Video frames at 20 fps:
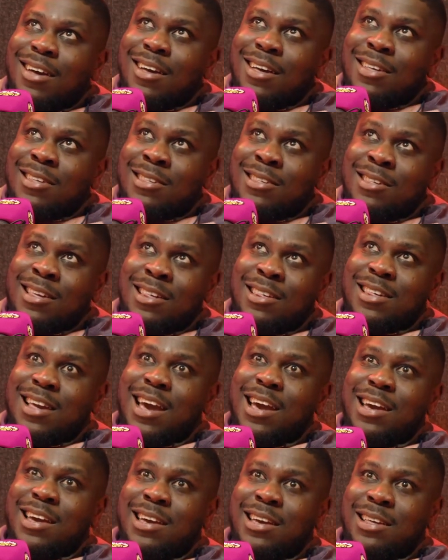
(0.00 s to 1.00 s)

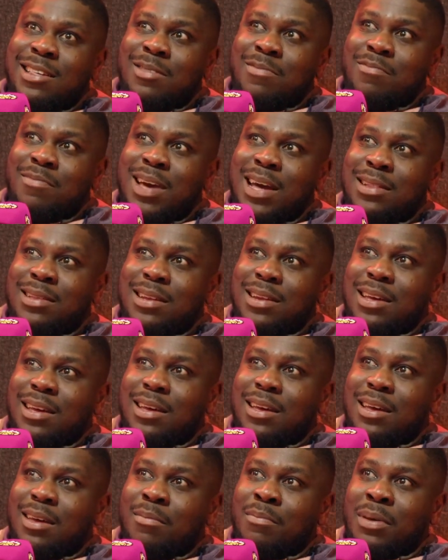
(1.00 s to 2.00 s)
Society is mad, isn't it?
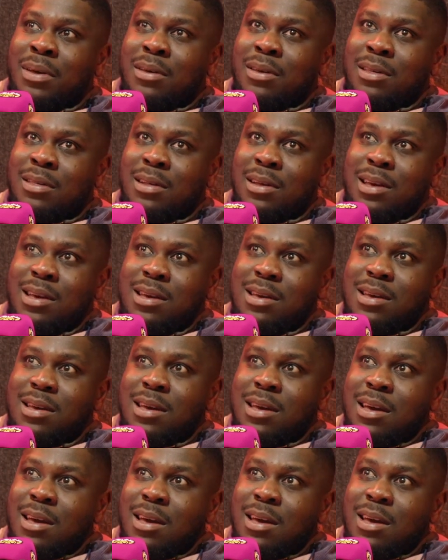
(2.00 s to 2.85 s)
Because like